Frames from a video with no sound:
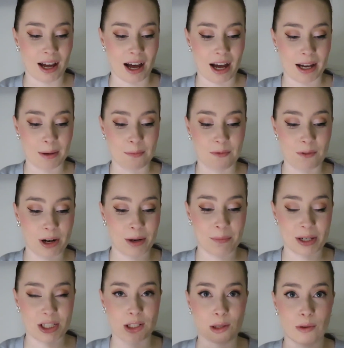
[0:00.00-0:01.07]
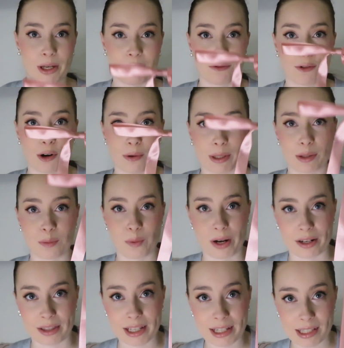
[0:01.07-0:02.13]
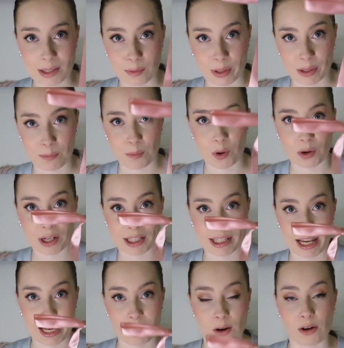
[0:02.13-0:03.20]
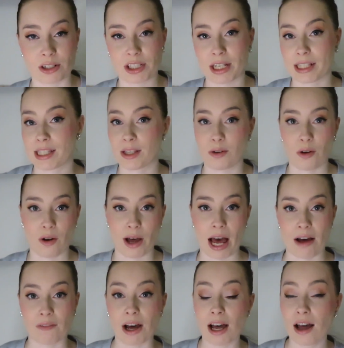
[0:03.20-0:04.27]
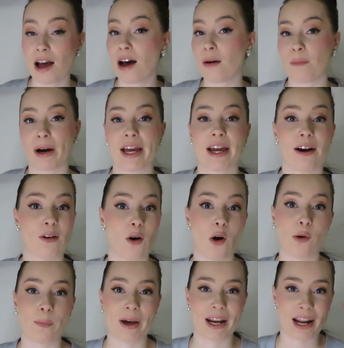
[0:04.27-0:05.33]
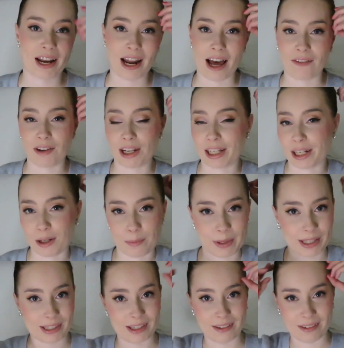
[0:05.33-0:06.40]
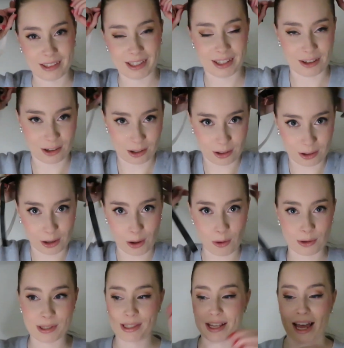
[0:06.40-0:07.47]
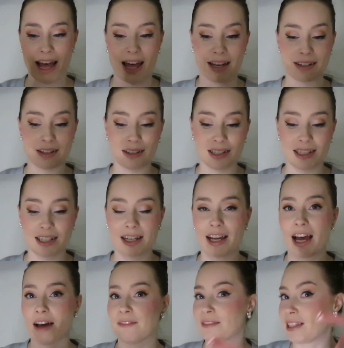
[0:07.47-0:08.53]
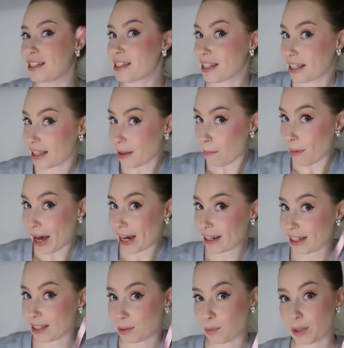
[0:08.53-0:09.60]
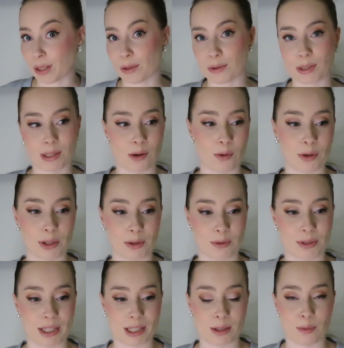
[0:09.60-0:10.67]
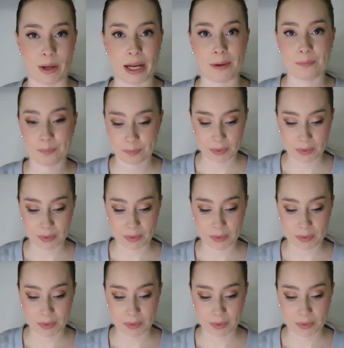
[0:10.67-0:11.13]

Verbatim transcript: I'm very much looking forward to wear this with ponytail, or just, you know, have my hair open and have a little bit here closed and have this in the back. It will look so cute as well.